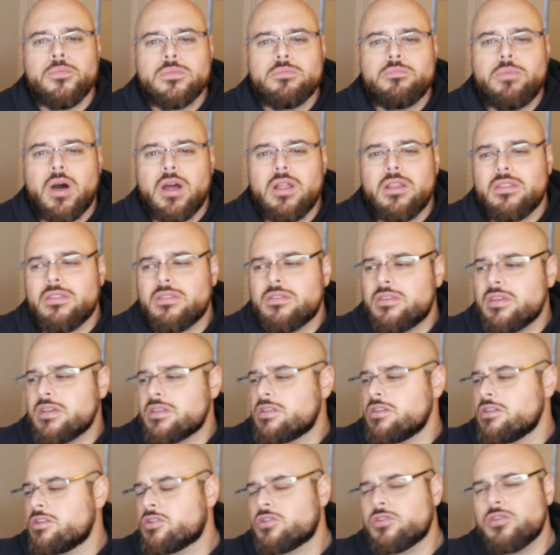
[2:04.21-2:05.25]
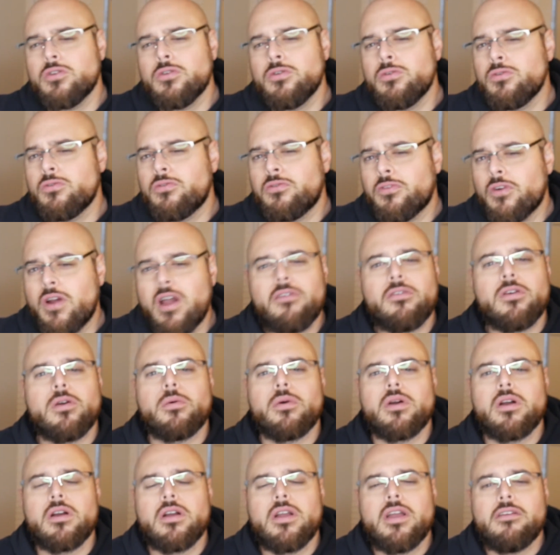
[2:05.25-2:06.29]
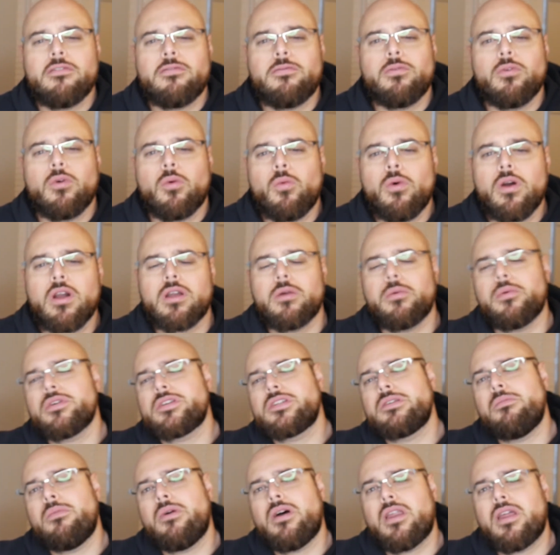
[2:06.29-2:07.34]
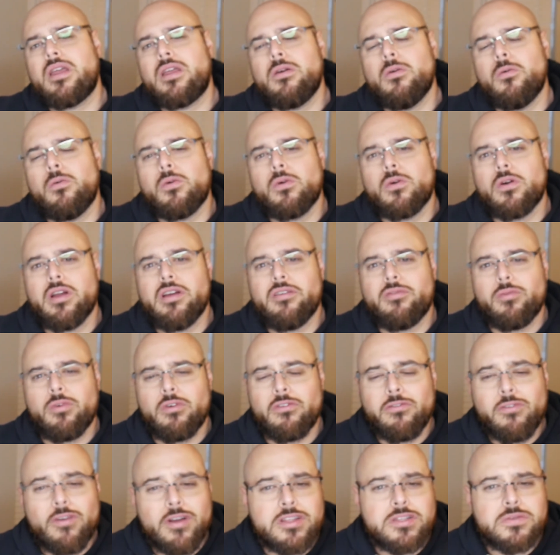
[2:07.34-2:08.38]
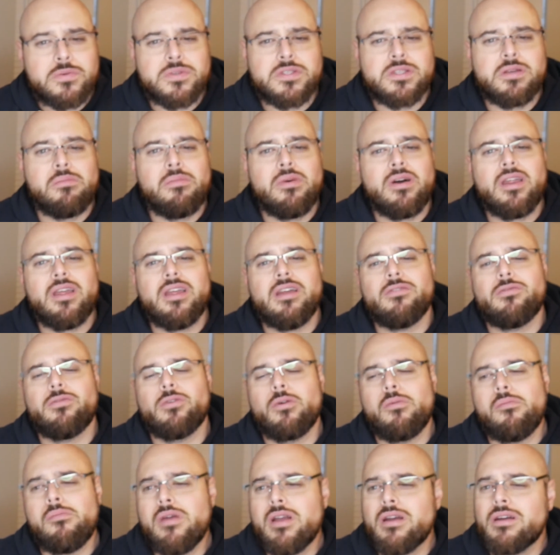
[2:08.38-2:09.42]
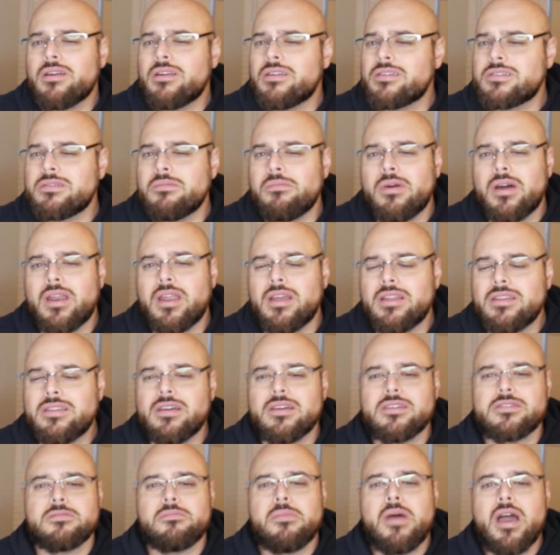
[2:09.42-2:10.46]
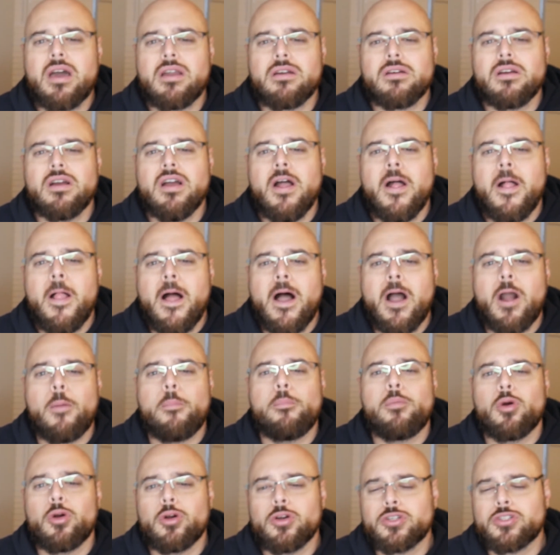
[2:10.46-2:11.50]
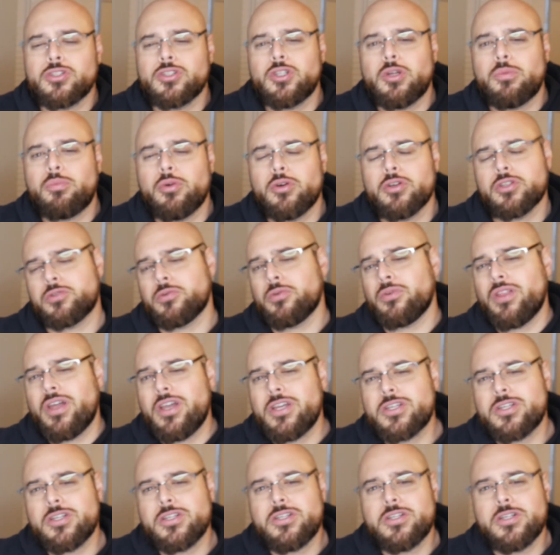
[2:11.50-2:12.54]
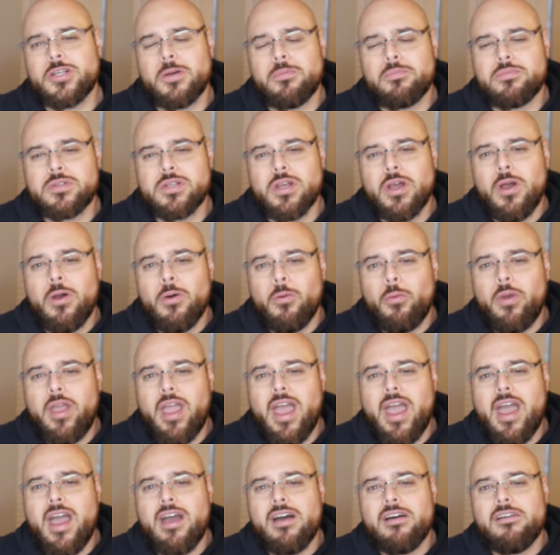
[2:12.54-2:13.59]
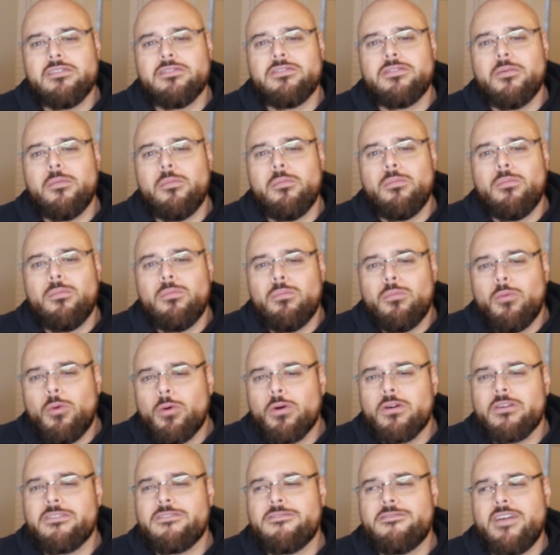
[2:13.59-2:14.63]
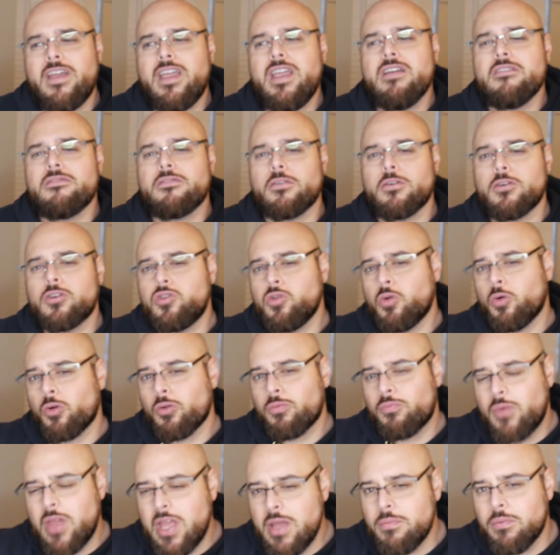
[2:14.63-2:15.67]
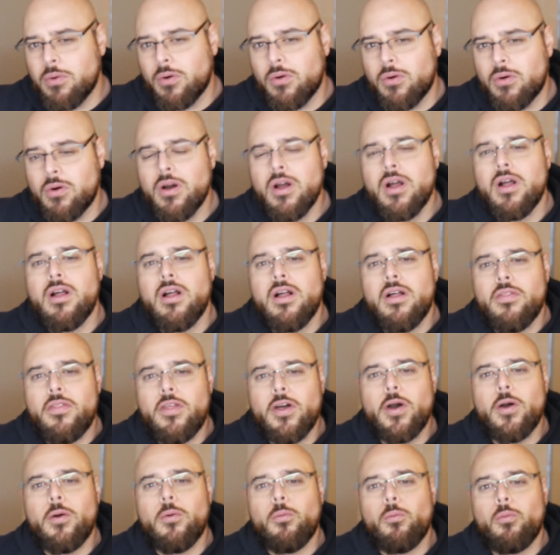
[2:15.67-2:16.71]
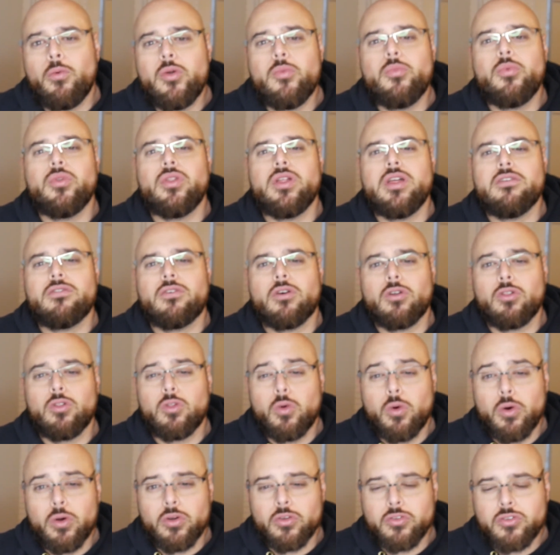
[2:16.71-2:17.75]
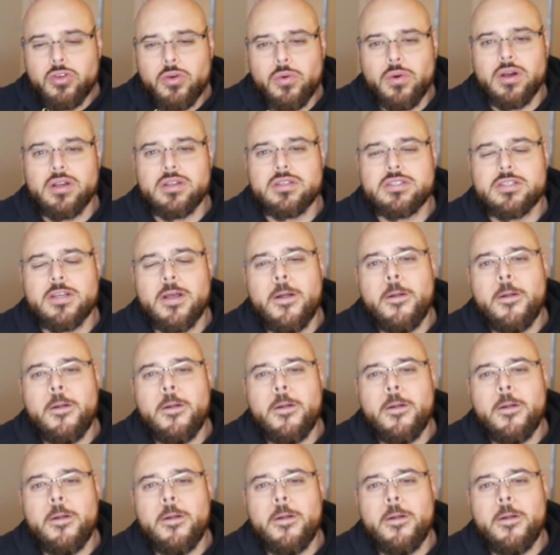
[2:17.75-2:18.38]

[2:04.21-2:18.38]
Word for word: But this is true for everywhere. If we're working with somebody, or if we're friends with somebody, if we're married to somebody, it doesn't matter. Our person to person relationships, we have more favor toward people that we believe are loyal to us.